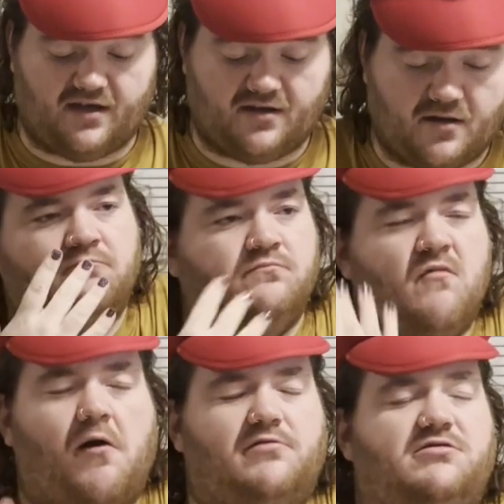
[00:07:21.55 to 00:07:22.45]

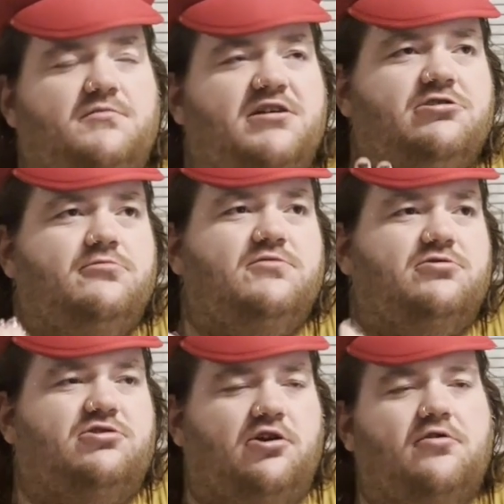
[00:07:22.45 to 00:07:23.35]
I mean, mushrooms are
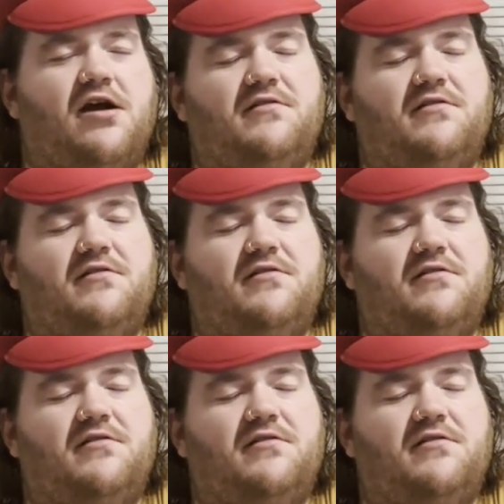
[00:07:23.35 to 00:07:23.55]
still kind